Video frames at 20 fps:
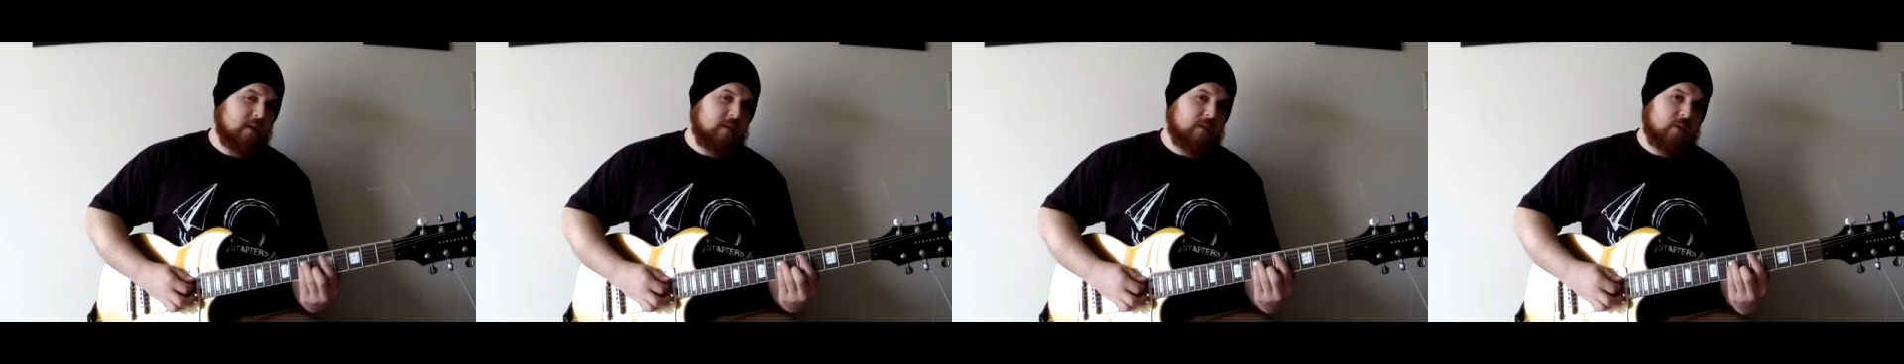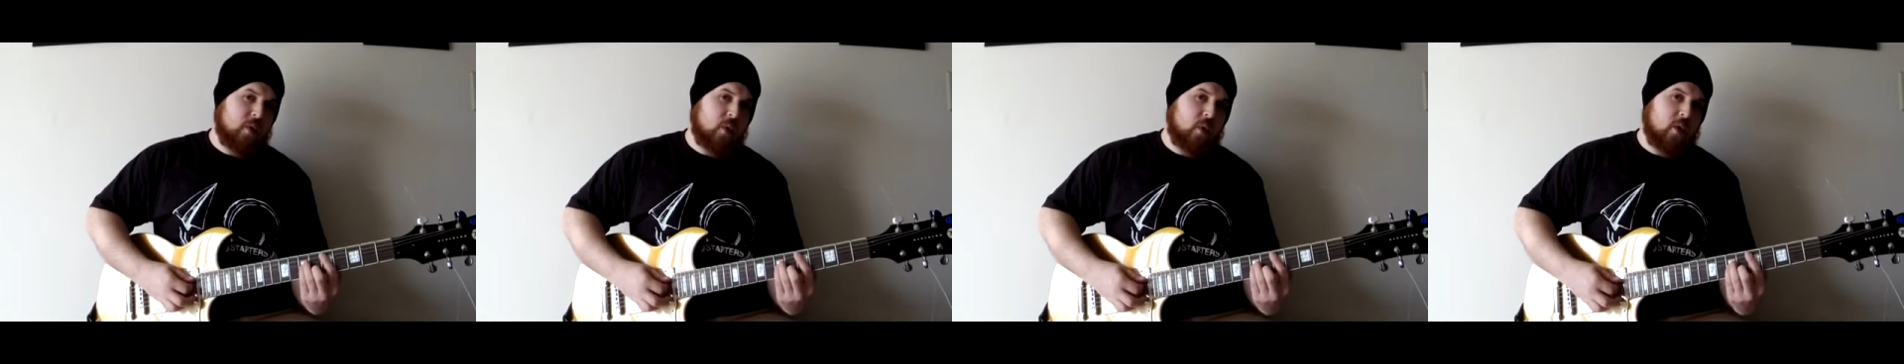
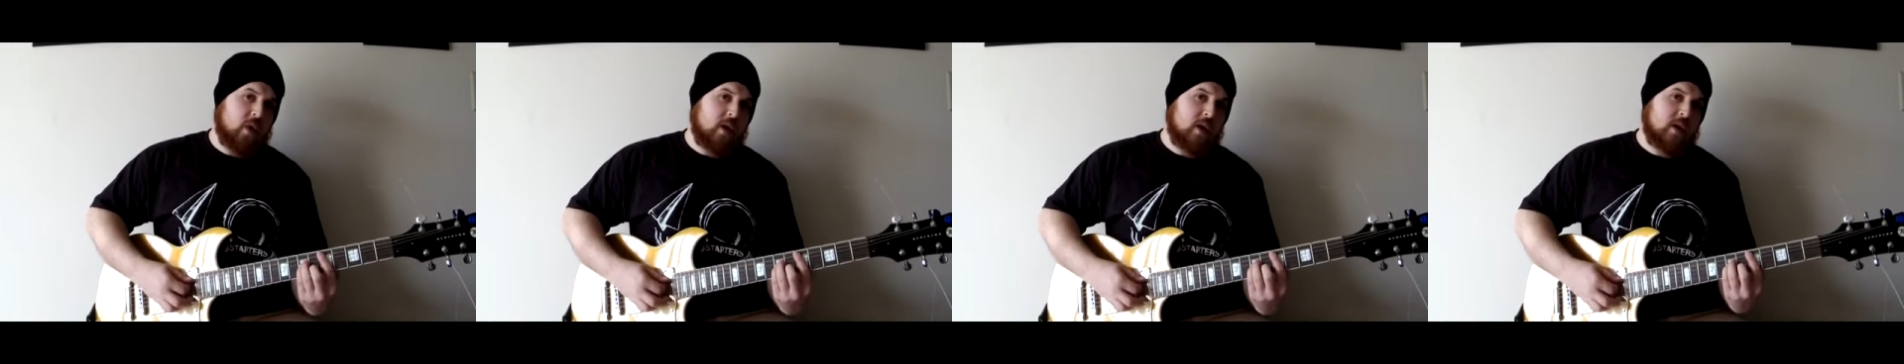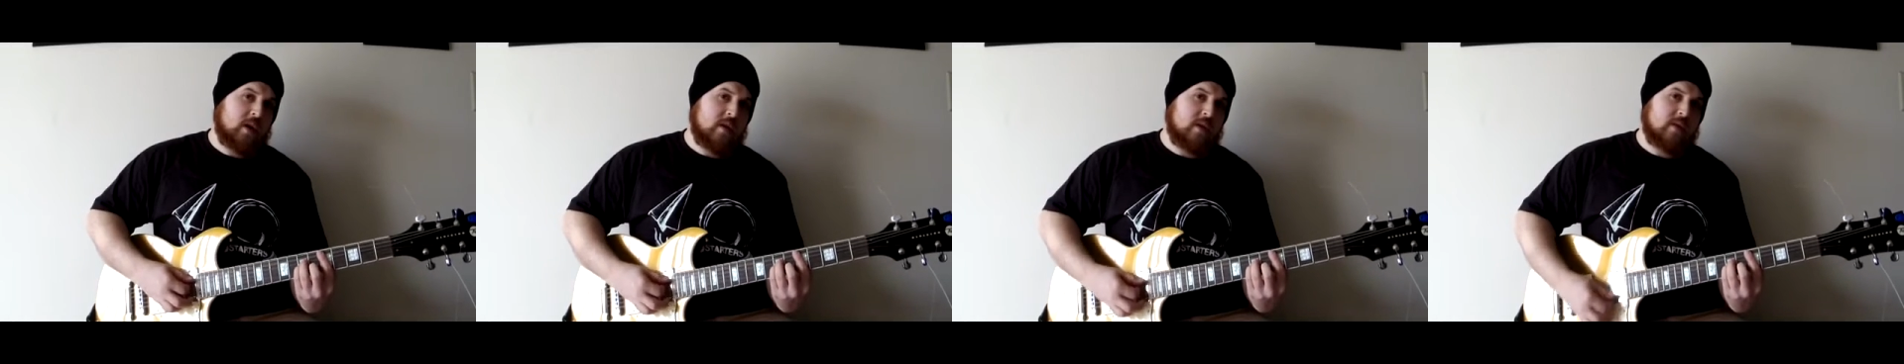
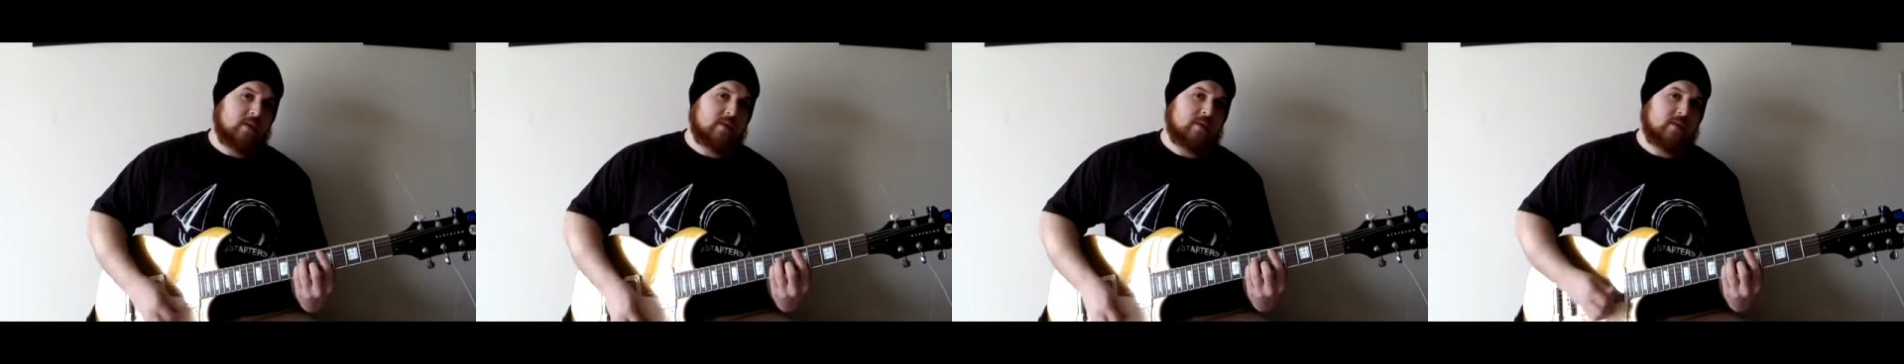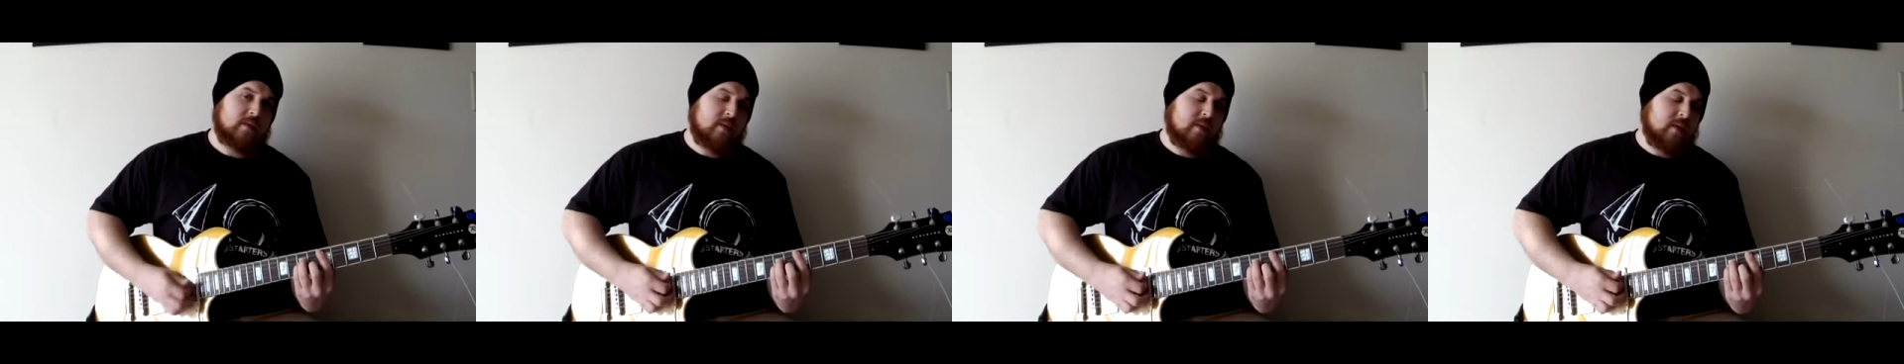4,
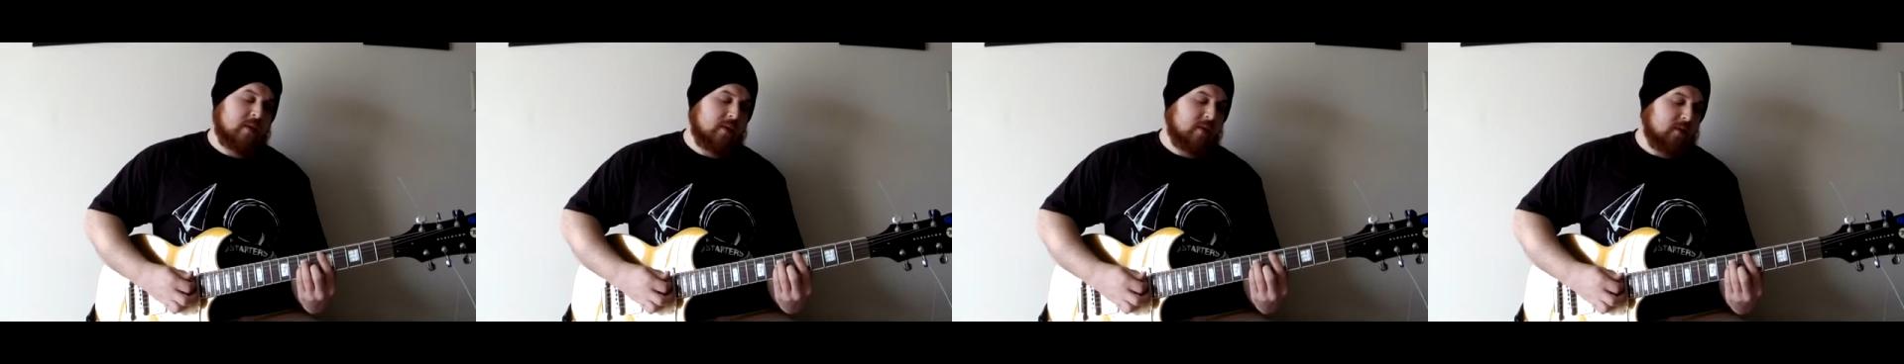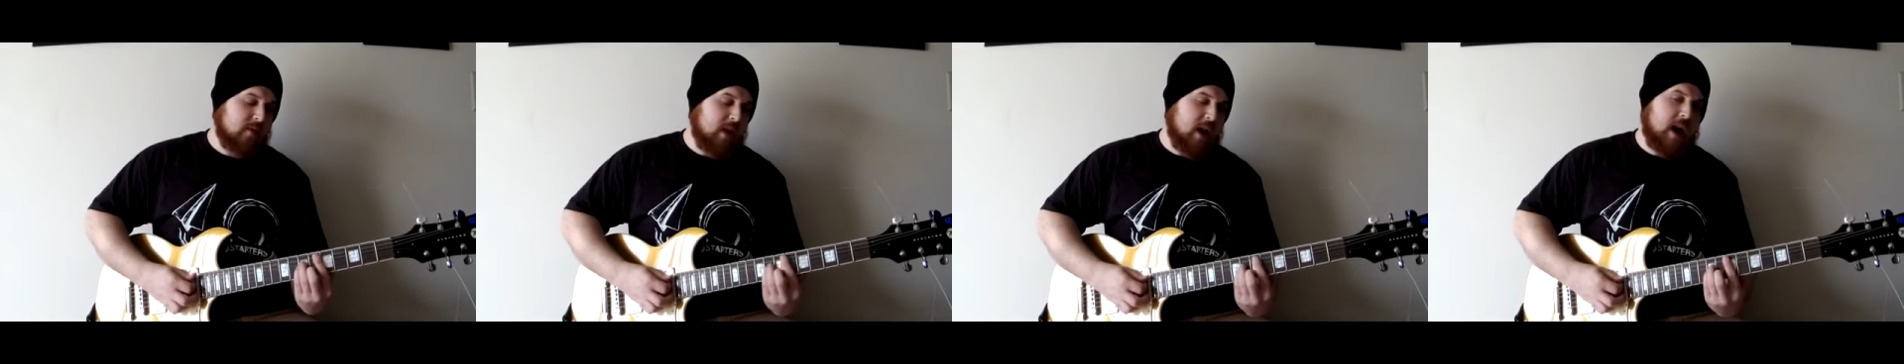
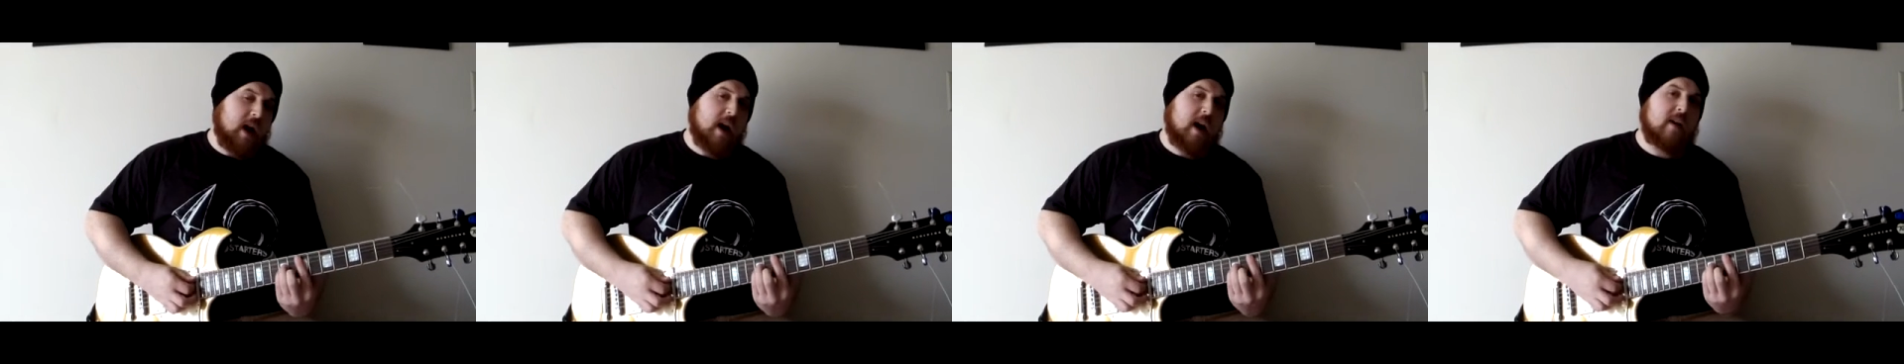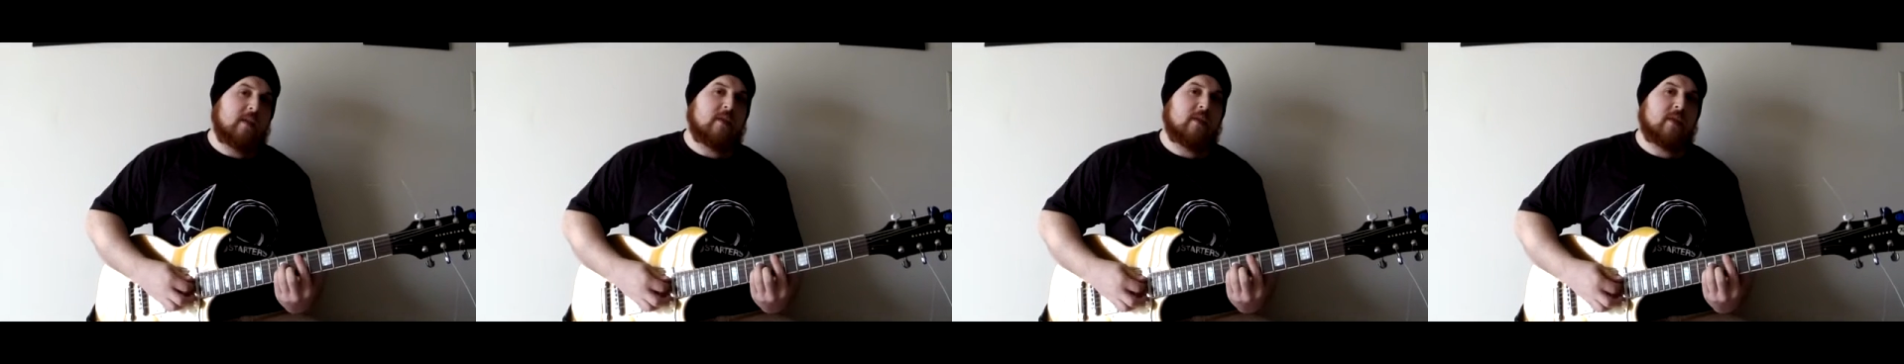
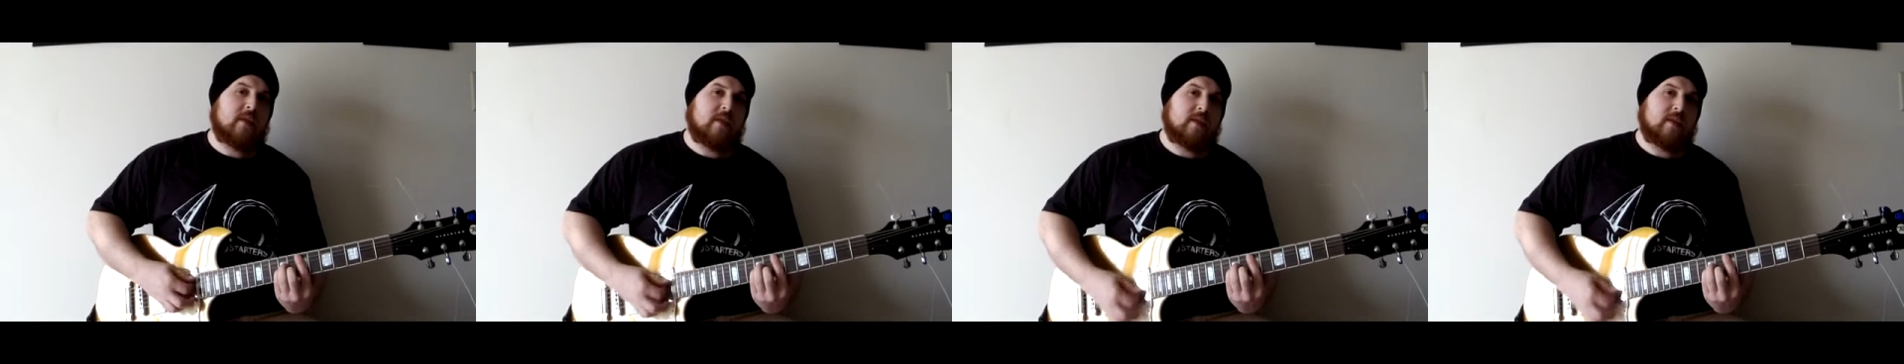5,